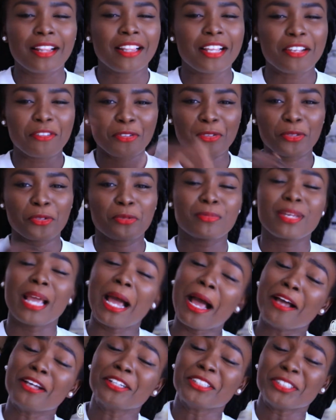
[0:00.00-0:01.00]
Let's resume. Yeah.
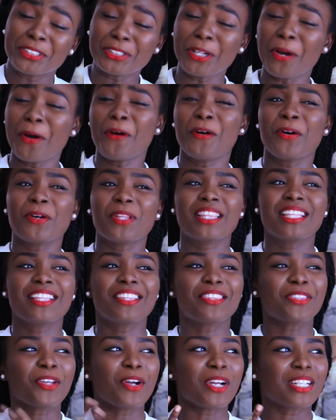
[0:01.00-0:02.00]
So the
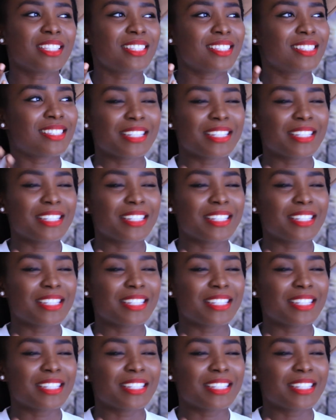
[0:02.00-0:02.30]
third